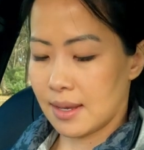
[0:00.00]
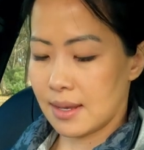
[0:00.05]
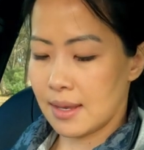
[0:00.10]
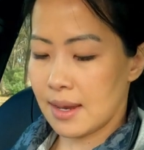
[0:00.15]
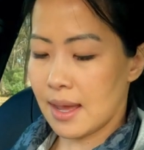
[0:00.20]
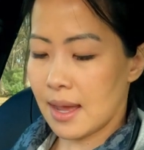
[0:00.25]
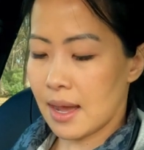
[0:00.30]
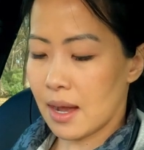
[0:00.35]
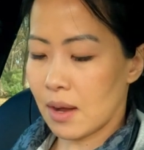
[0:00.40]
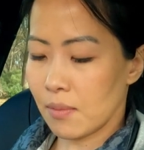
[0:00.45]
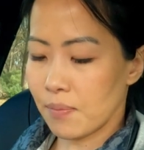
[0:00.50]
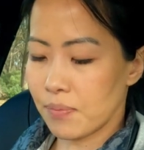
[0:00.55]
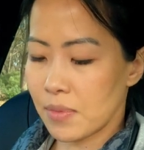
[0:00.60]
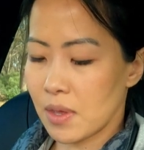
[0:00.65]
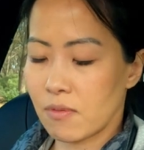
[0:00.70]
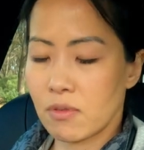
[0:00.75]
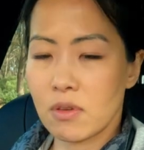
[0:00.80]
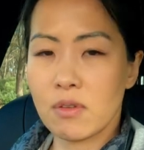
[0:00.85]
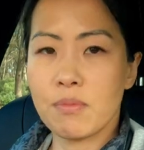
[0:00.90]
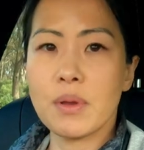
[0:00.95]
Now,
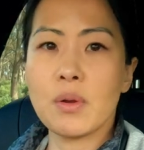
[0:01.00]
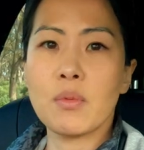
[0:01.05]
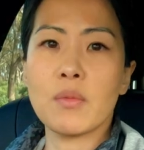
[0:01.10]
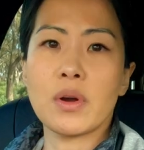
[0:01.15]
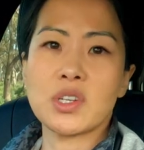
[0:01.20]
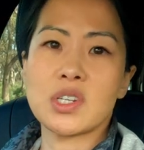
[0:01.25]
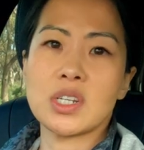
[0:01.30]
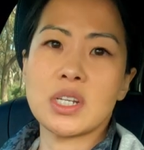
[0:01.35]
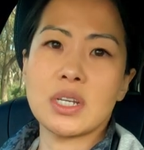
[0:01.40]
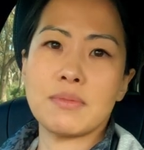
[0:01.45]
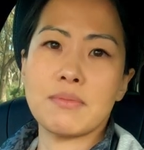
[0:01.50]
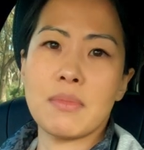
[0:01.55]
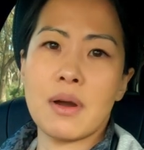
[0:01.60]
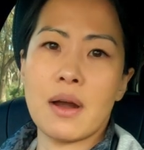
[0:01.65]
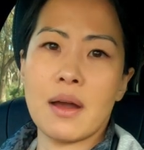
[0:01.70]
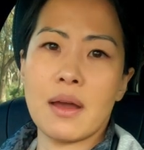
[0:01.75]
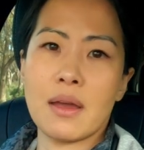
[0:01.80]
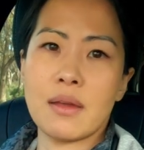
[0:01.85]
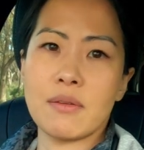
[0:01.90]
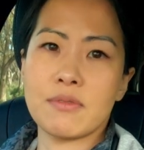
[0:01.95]
if you've been watching
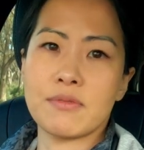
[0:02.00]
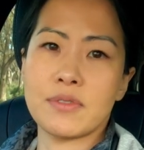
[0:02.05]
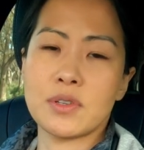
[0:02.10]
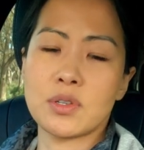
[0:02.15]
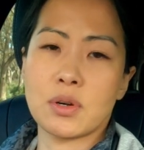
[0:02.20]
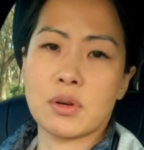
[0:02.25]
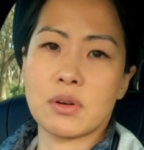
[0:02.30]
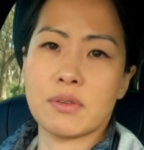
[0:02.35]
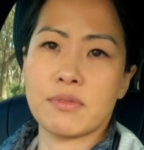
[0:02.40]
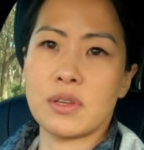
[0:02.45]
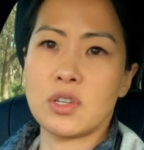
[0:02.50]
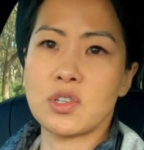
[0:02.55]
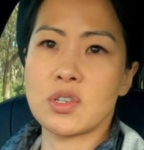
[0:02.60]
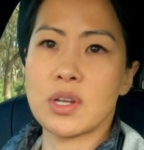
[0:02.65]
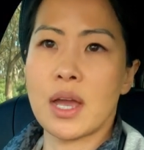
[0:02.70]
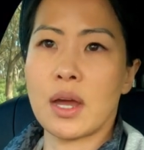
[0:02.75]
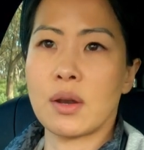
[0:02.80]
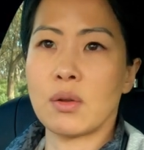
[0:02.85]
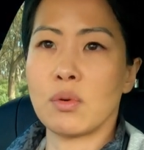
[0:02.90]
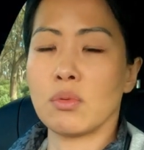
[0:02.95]
my photography
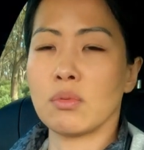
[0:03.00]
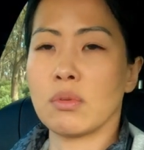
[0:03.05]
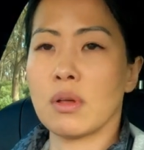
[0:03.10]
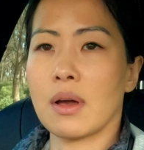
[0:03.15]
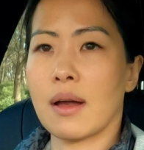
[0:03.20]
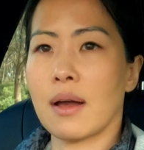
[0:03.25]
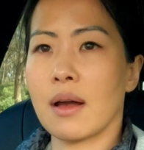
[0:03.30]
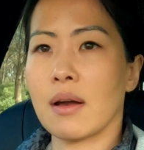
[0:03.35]
channel